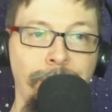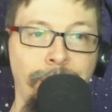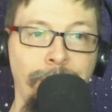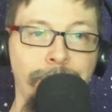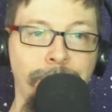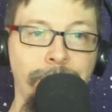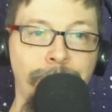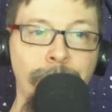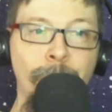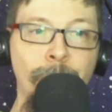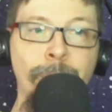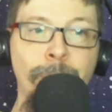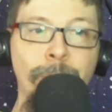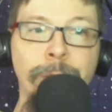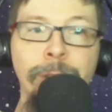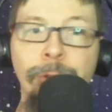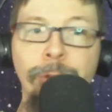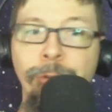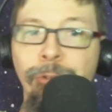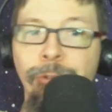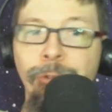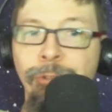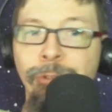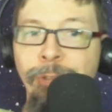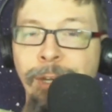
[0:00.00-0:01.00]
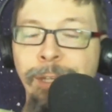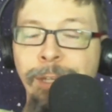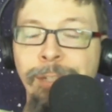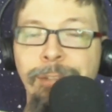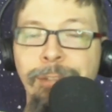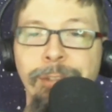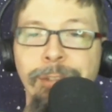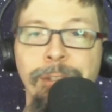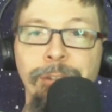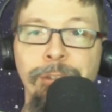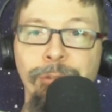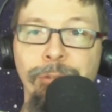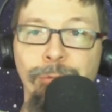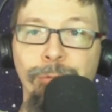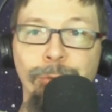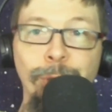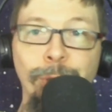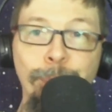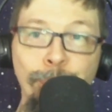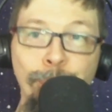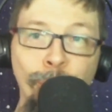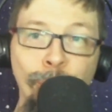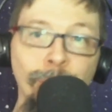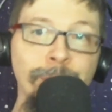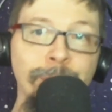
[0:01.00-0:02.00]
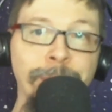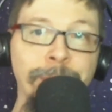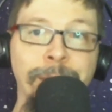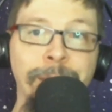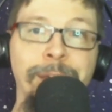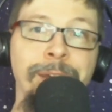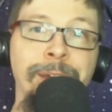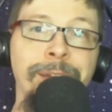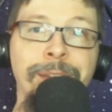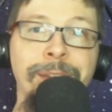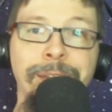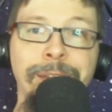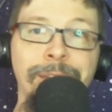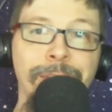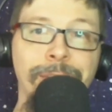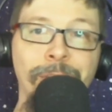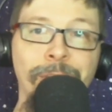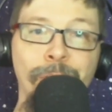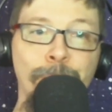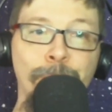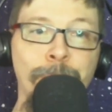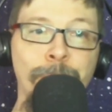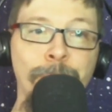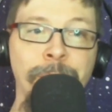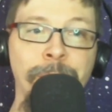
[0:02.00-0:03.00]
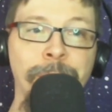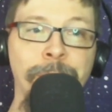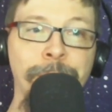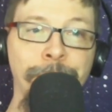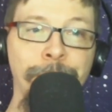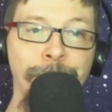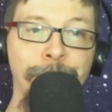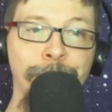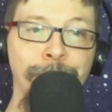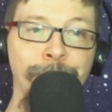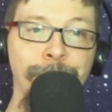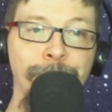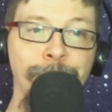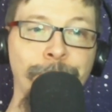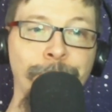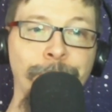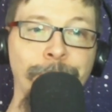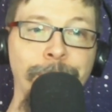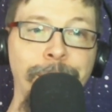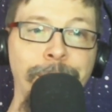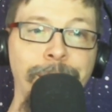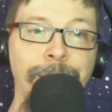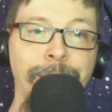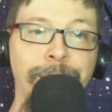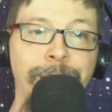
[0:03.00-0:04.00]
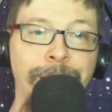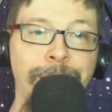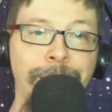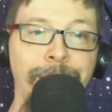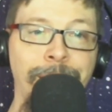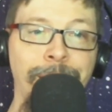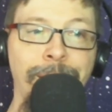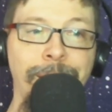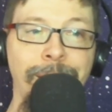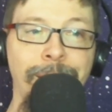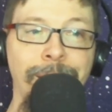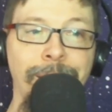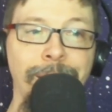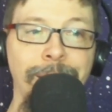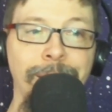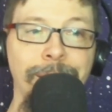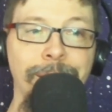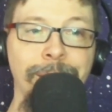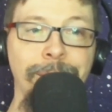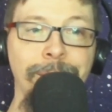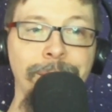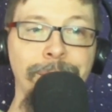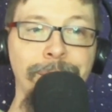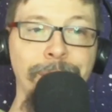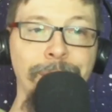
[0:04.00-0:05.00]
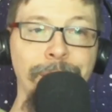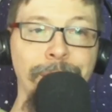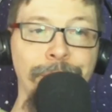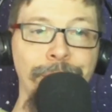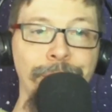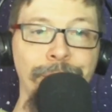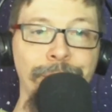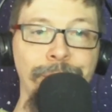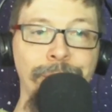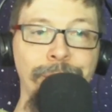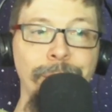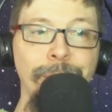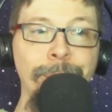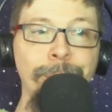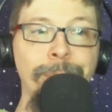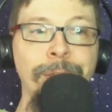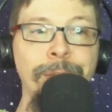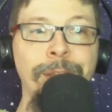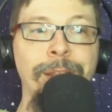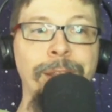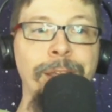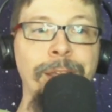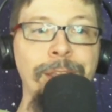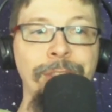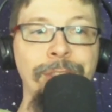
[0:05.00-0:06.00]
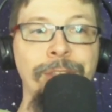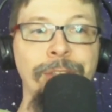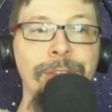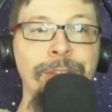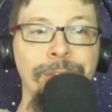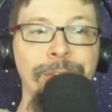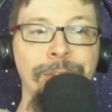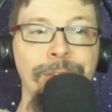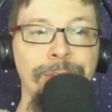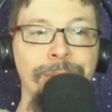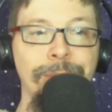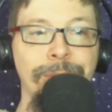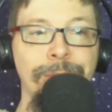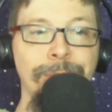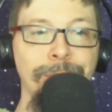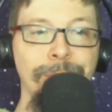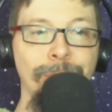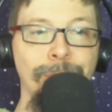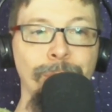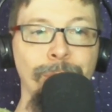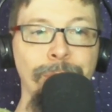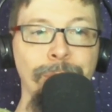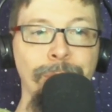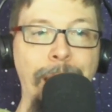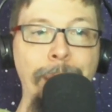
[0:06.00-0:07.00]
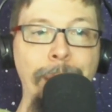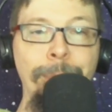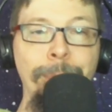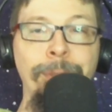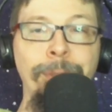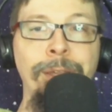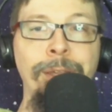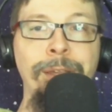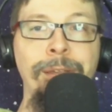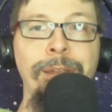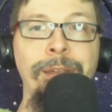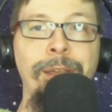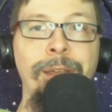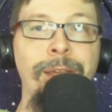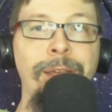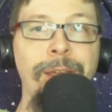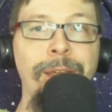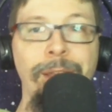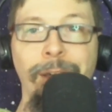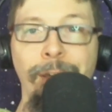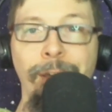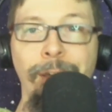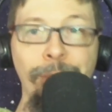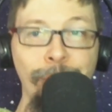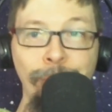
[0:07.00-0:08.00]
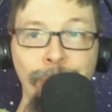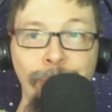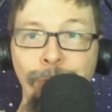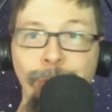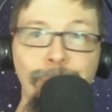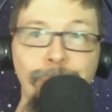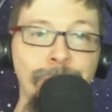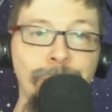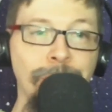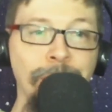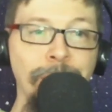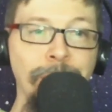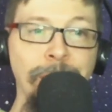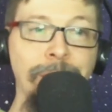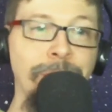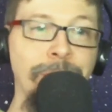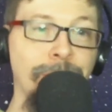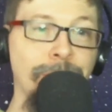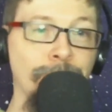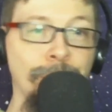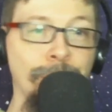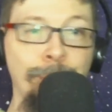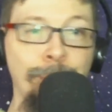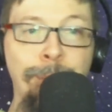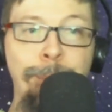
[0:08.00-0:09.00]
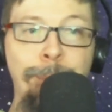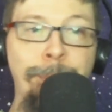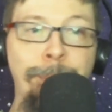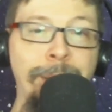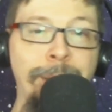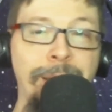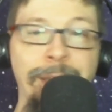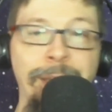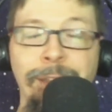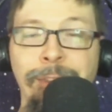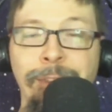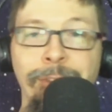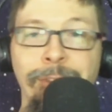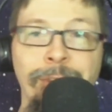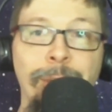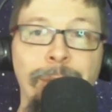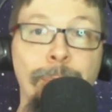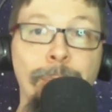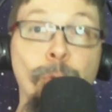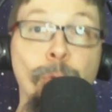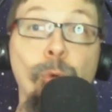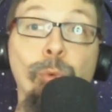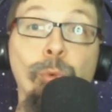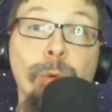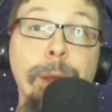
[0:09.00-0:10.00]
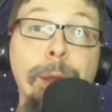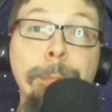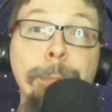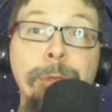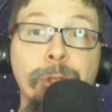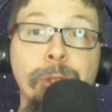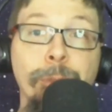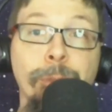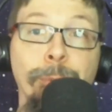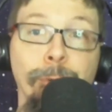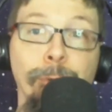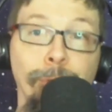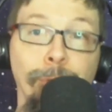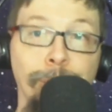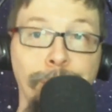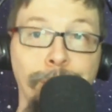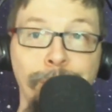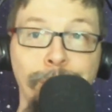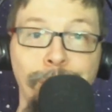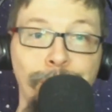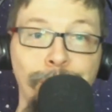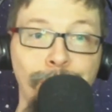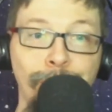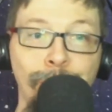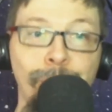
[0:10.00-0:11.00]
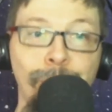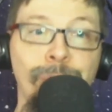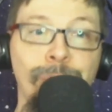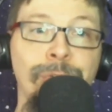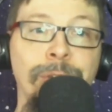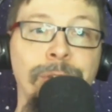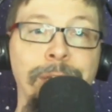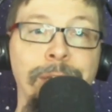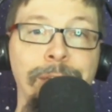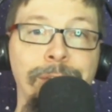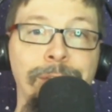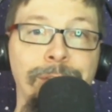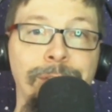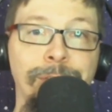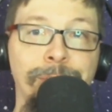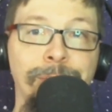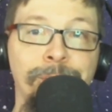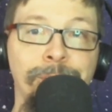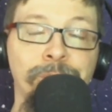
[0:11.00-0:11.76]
No other site is reporting this particular story. If something like this was happening, other news sites would be picking this up, more reputable news sites.